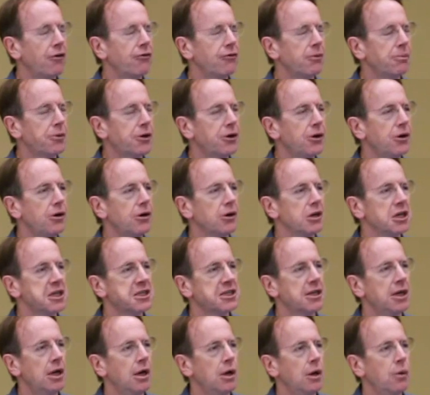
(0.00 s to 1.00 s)
from
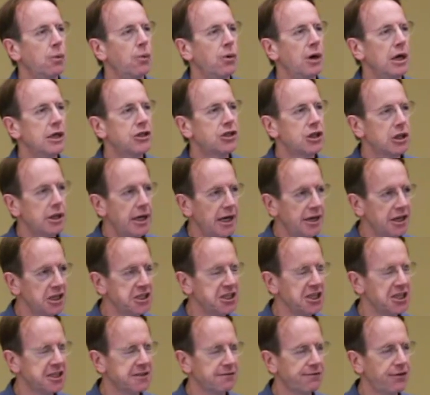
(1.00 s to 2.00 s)
cost, why
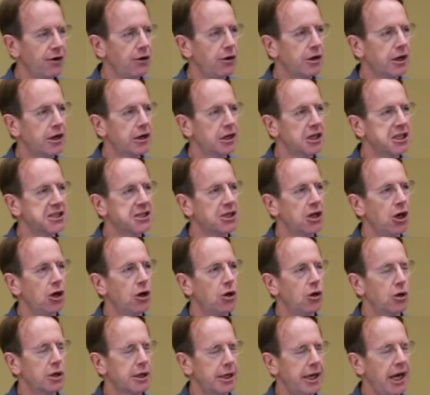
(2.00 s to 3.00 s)
geneticists focused
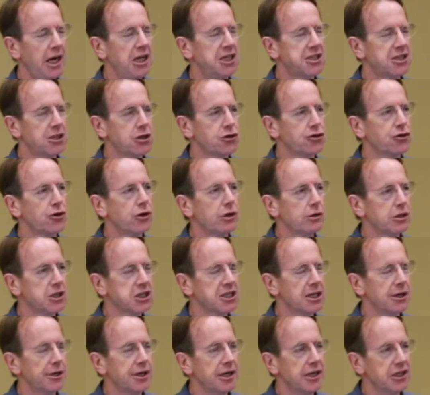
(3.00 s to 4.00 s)
on case control
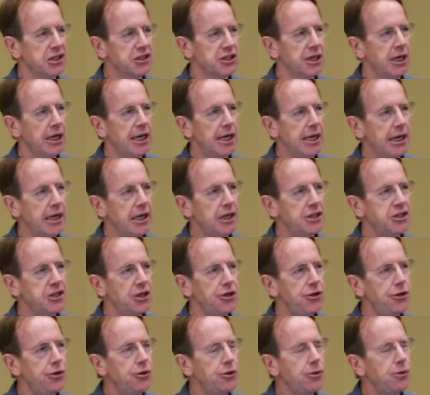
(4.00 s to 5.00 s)
studies is
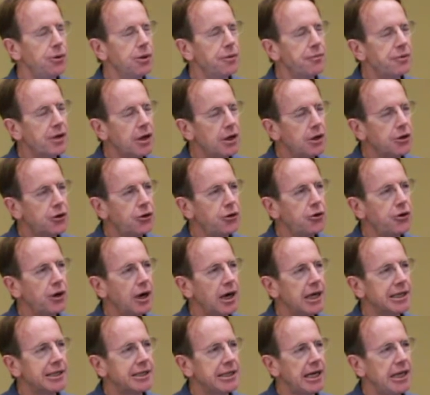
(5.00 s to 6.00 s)
that you could
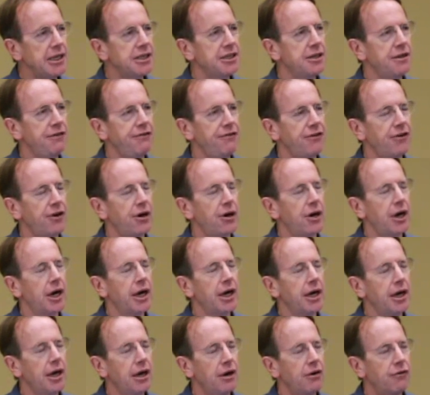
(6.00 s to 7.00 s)

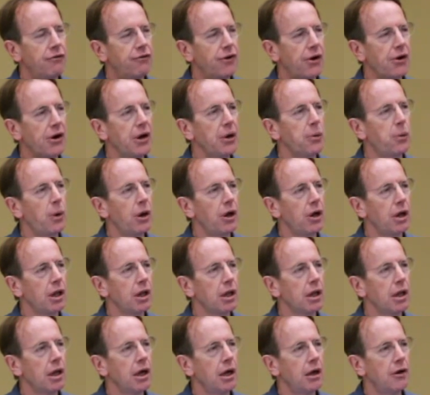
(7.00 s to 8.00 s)
identify very
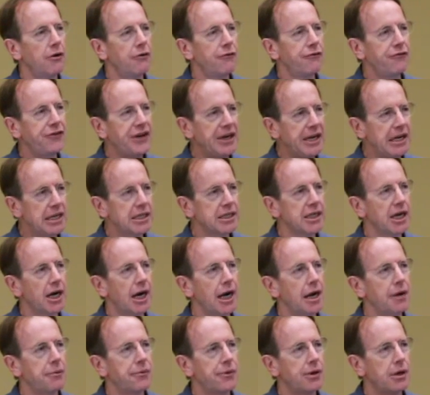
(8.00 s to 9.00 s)
well
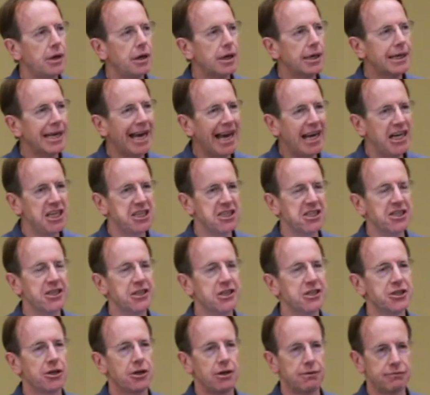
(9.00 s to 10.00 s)
phenotyped
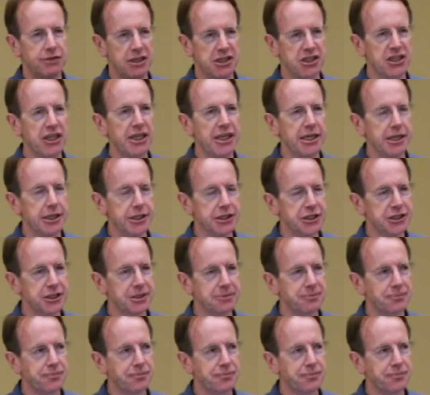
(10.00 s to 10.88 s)
cases of disease.